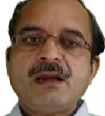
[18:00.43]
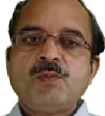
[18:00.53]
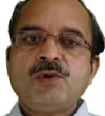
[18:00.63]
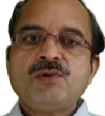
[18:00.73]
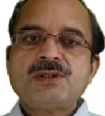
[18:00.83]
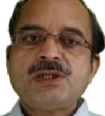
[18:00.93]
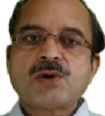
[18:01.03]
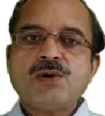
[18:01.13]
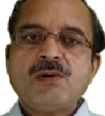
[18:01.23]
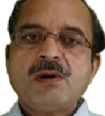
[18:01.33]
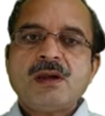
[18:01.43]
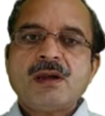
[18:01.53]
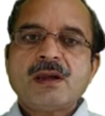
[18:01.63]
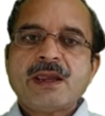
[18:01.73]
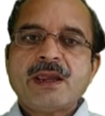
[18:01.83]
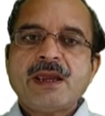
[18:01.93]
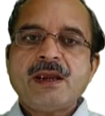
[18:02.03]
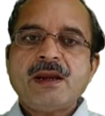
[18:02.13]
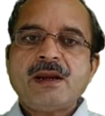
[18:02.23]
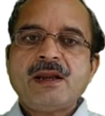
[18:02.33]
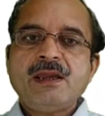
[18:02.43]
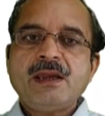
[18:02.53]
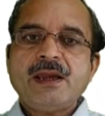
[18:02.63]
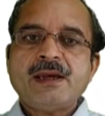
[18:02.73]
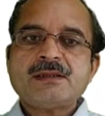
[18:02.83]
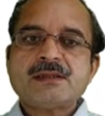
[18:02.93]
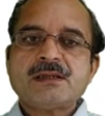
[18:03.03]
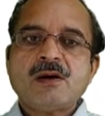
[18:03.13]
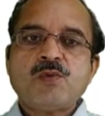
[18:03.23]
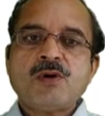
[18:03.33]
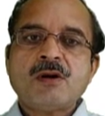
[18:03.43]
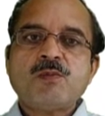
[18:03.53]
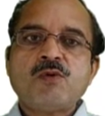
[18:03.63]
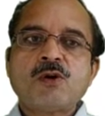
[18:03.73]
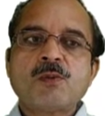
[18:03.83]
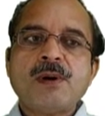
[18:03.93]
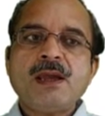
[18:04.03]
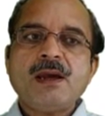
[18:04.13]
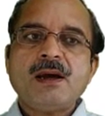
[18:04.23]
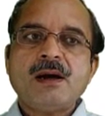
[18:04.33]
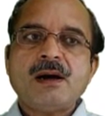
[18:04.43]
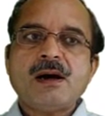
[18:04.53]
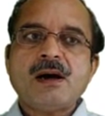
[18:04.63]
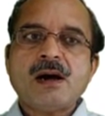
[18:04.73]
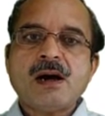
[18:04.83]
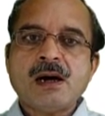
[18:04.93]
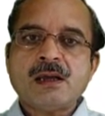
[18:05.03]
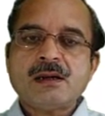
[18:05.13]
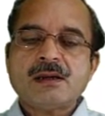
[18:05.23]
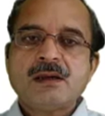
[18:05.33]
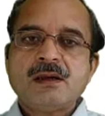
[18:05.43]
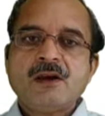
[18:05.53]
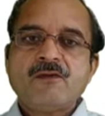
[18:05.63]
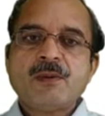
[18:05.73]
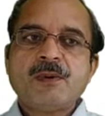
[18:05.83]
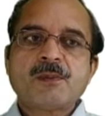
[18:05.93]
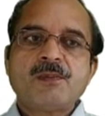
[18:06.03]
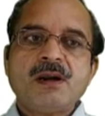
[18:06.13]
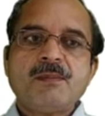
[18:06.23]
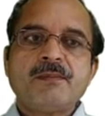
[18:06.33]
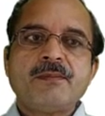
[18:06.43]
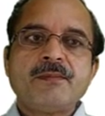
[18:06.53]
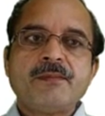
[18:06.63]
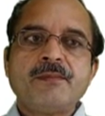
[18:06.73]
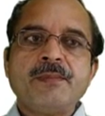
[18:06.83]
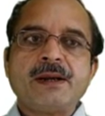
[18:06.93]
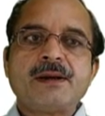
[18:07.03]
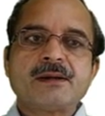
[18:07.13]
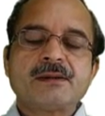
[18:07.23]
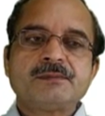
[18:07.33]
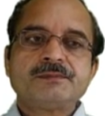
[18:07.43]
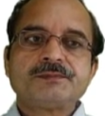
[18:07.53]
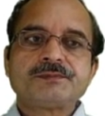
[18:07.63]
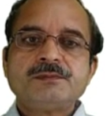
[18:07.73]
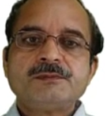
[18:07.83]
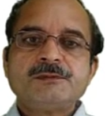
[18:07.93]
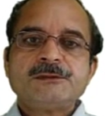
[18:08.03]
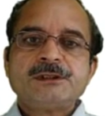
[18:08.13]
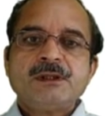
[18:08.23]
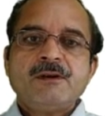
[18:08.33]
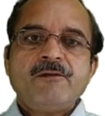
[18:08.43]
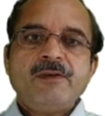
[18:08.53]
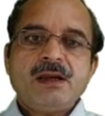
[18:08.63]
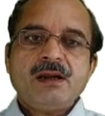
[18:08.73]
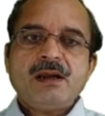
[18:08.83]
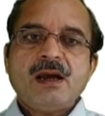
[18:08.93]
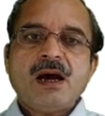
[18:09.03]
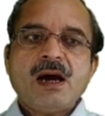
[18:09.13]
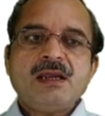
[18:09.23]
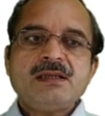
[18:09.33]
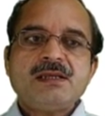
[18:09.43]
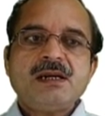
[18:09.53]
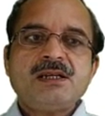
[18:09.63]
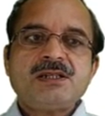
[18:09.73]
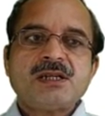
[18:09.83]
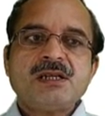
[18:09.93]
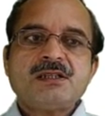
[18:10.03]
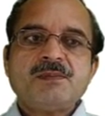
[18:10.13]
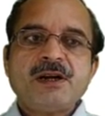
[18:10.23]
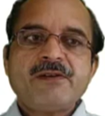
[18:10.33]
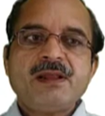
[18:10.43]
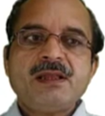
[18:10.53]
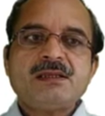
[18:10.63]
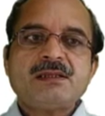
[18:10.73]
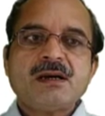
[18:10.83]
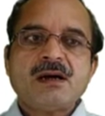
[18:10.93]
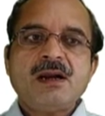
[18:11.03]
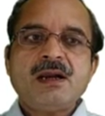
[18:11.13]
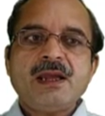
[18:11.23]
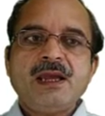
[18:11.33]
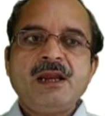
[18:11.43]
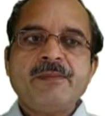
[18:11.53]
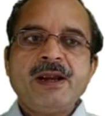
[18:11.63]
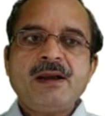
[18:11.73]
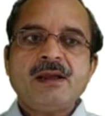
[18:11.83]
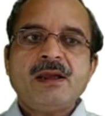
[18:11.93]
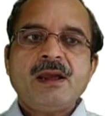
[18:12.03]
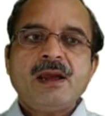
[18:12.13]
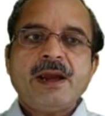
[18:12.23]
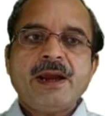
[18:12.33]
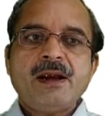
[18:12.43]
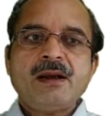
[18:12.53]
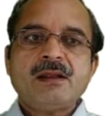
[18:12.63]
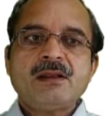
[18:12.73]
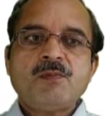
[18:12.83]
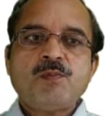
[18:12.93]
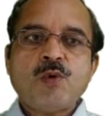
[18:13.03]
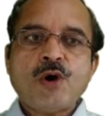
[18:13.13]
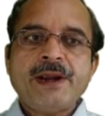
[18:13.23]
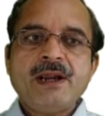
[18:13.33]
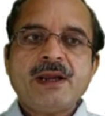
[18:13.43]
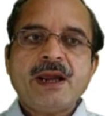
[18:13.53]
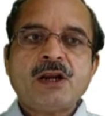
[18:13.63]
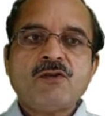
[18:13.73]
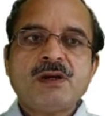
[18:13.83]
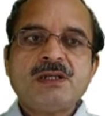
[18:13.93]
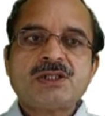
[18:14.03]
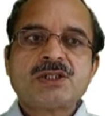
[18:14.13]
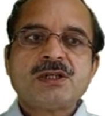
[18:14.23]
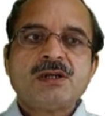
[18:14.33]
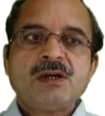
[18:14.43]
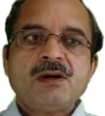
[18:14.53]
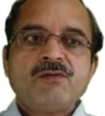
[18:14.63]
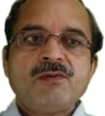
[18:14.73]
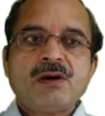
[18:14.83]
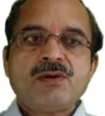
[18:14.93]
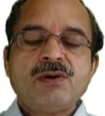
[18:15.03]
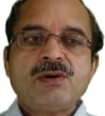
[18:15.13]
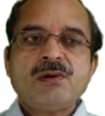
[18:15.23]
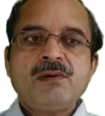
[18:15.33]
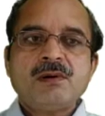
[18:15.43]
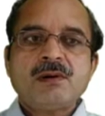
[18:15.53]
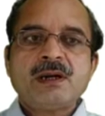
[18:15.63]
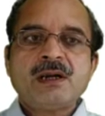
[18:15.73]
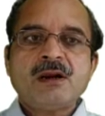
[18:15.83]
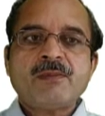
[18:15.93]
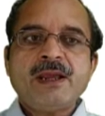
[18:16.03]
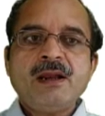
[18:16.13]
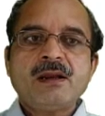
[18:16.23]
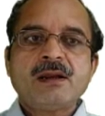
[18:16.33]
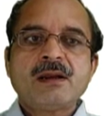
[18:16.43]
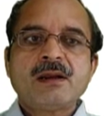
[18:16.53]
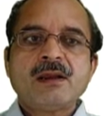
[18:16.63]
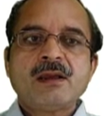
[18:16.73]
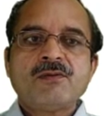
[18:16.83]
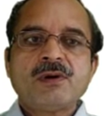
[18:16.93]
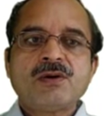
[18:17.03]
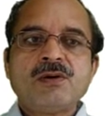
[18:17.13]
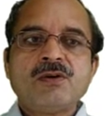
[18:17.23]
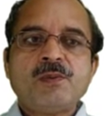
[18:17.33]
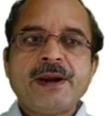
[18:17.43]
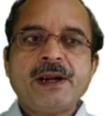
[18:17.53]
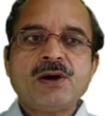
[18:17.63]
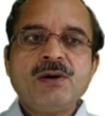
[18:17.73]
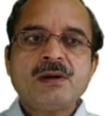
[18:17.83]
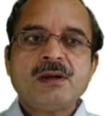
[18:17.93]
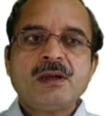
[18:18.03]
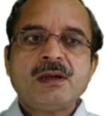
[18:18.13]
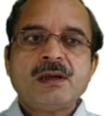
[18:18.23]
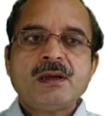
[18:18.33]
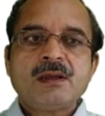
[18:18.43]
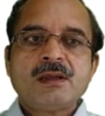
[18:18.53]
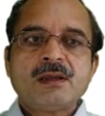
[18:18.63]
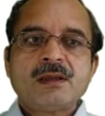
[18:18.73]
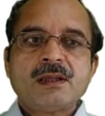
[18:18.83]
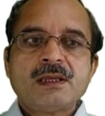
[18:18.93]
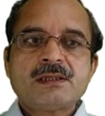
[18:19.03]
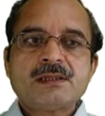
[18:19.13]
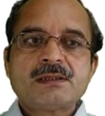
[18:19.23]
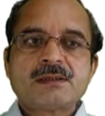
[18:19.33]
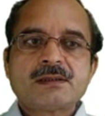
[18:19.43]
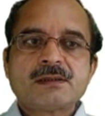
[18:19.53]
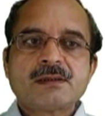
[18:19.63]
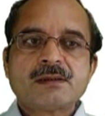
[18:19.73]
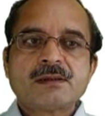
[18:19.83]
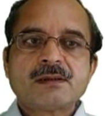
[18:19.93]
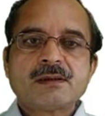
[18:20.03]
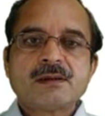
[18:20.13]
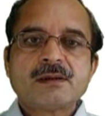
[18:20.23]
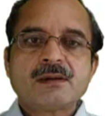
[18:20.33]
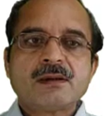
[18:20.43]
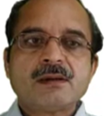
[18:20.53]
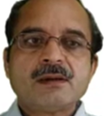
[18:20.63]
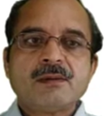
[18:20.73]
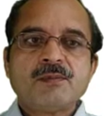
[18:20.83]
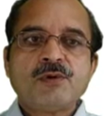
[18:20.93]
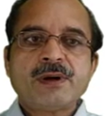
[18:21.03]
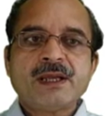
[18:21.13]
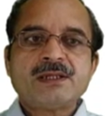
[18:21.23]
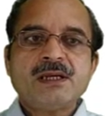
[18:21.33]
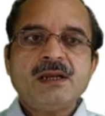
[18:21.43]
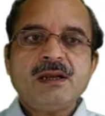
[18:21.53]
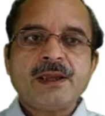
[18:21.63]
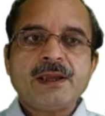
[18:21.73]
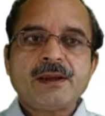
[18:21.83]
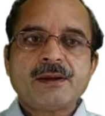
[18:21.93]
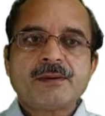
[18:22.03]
mu 0 K ds upon 4 pi r Weber per meter, where r is the distance between this current element and the point at which we are going to determine, we are going to find out this potential A.